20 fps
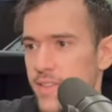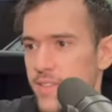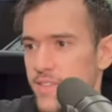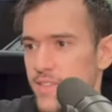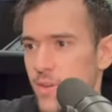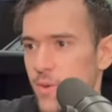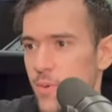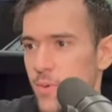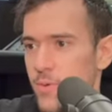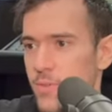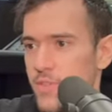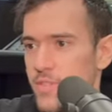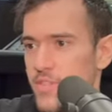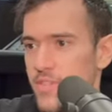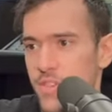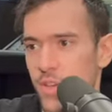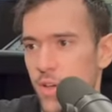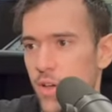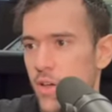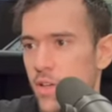it's all, this
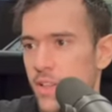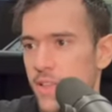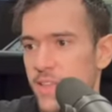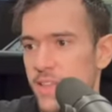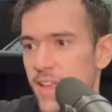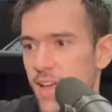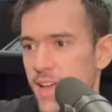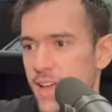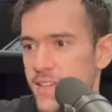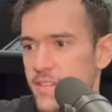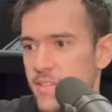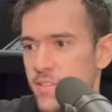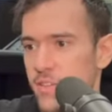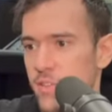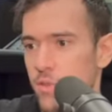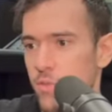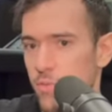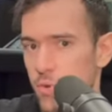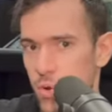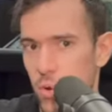is early days. Look
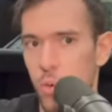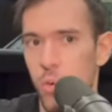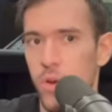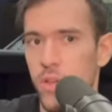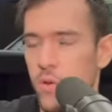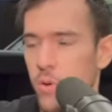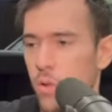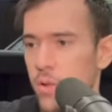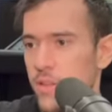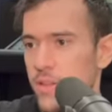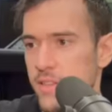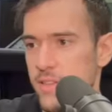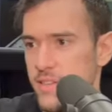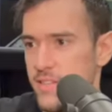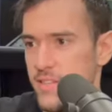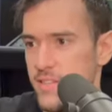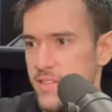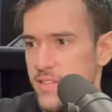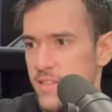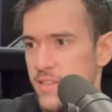at the recording quality of
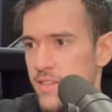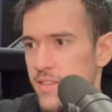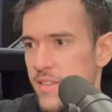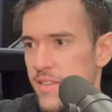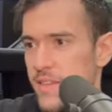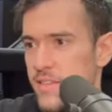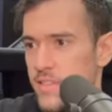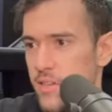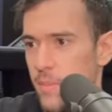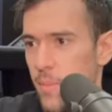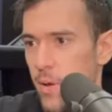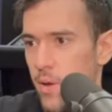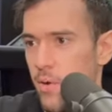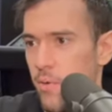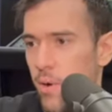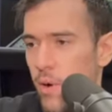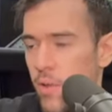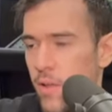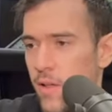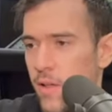this, it's a
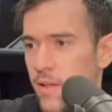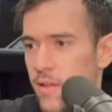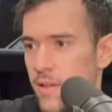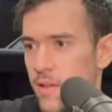Motorola.